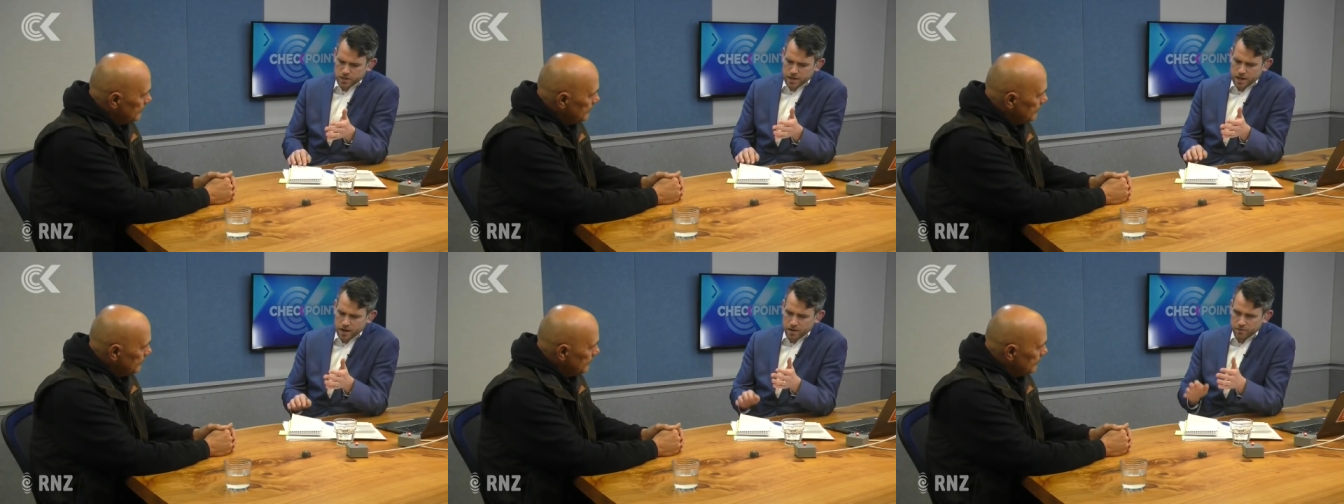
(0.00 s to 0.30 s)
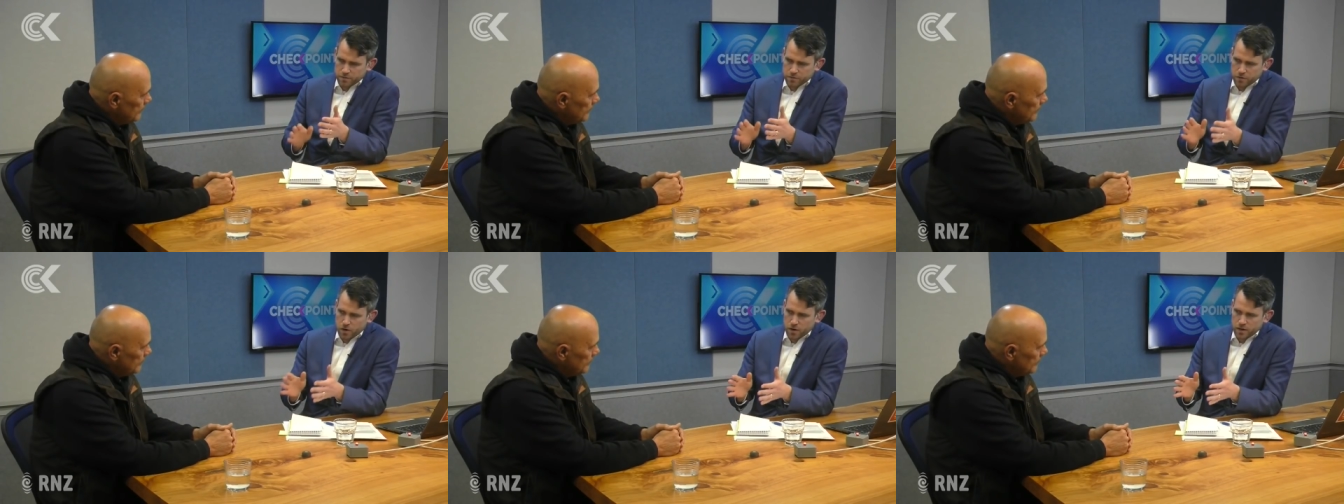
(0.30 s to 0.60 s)

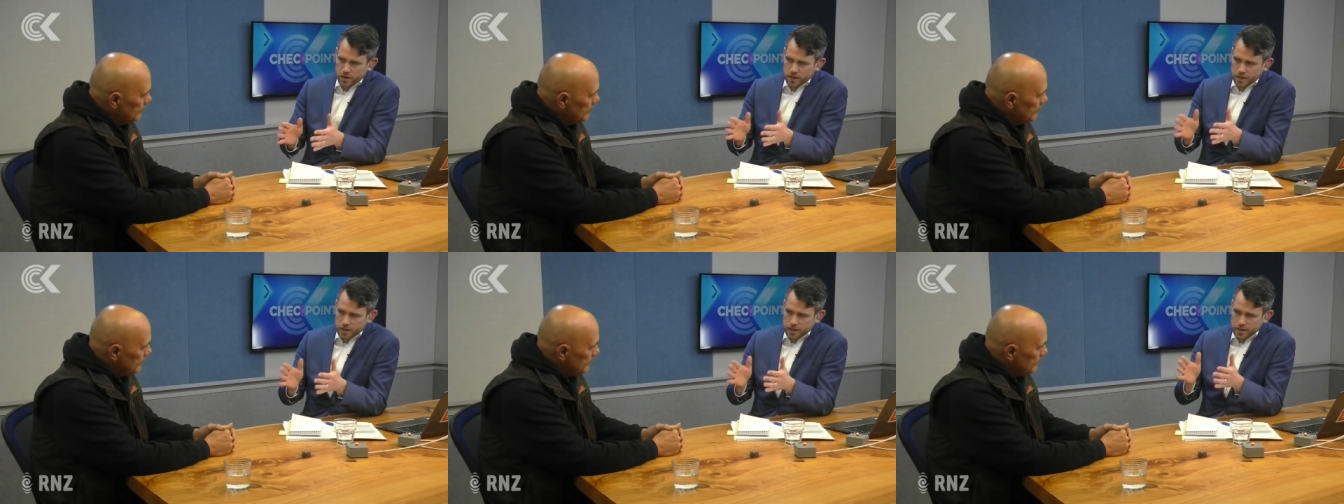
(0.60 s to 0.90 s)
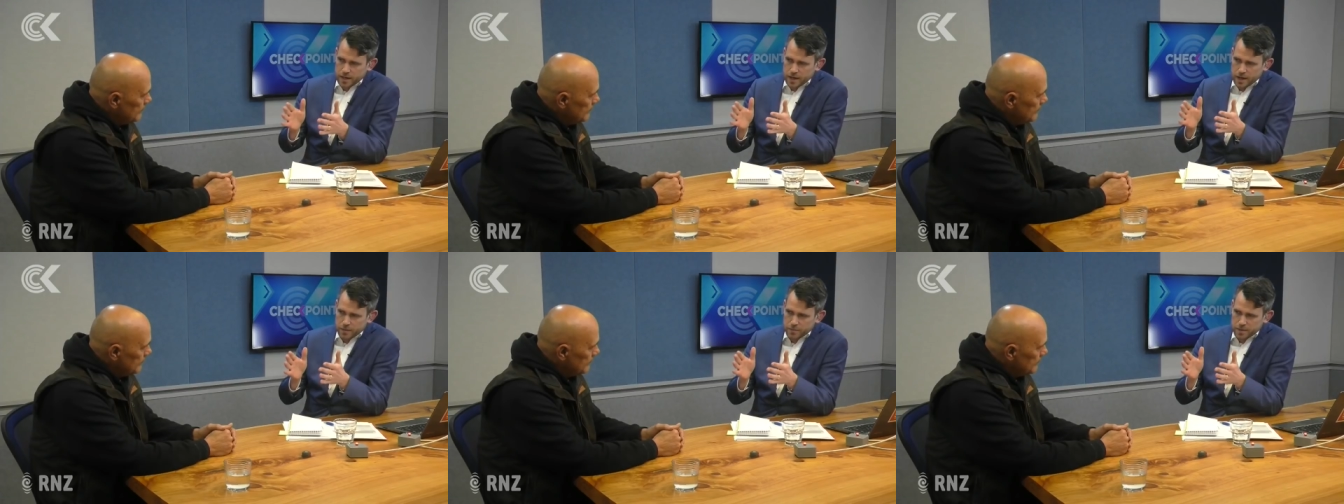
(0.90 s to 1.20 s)
Now,
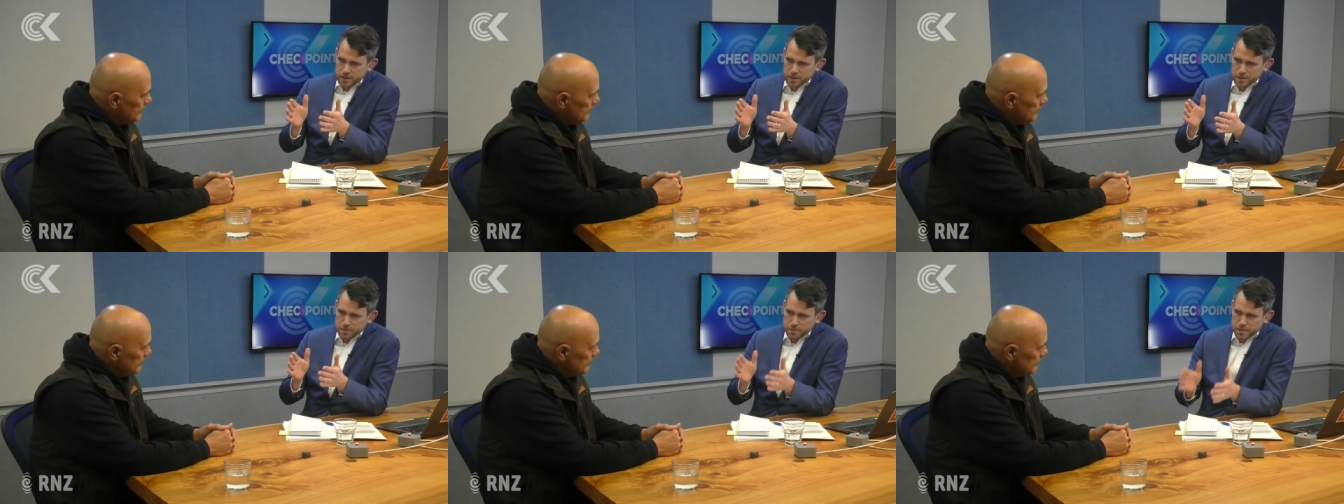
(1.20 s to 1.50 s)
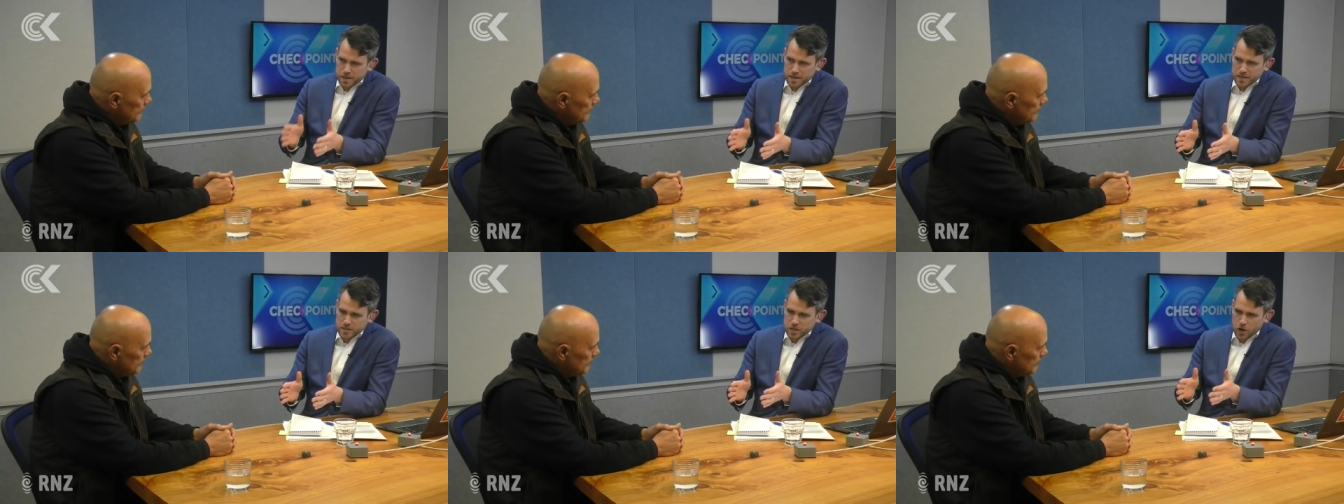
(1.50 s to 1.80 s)
finally, um, in the
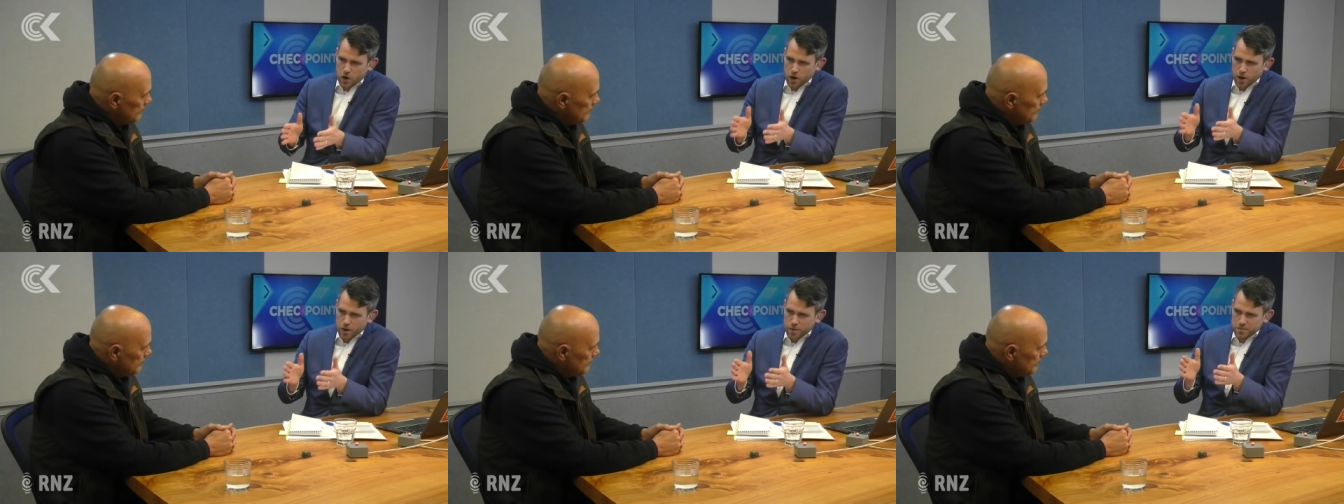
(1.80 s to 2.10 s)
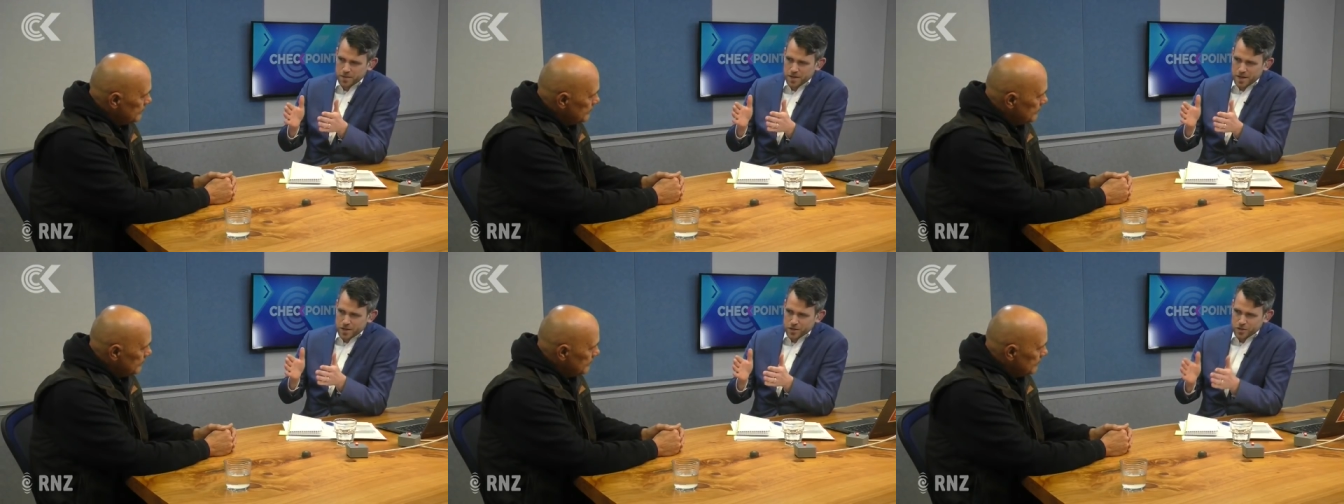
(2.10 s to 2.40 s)

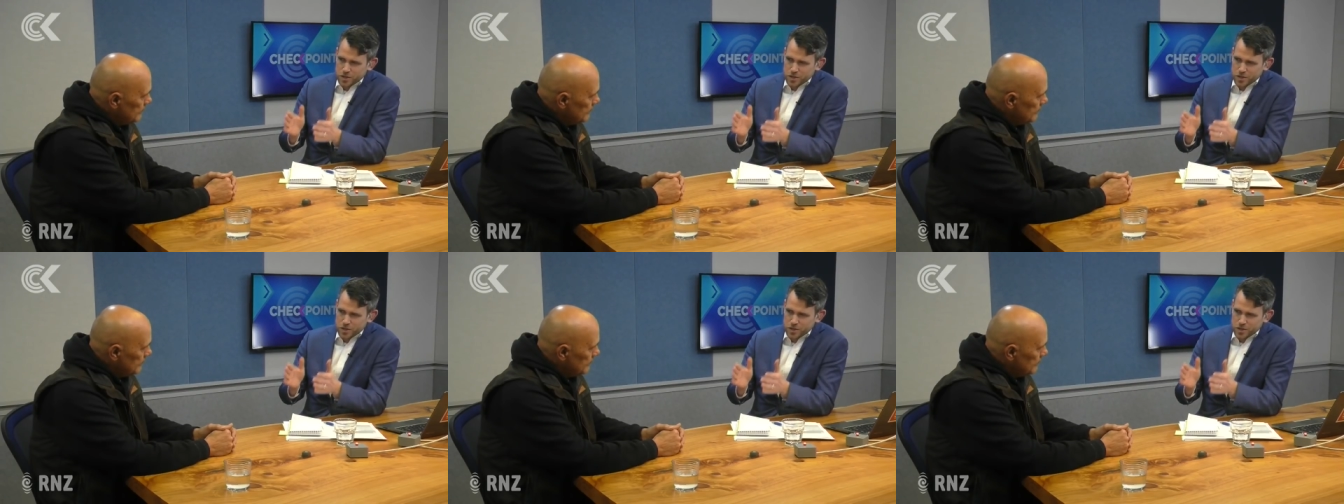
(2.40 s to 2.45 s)
meantime,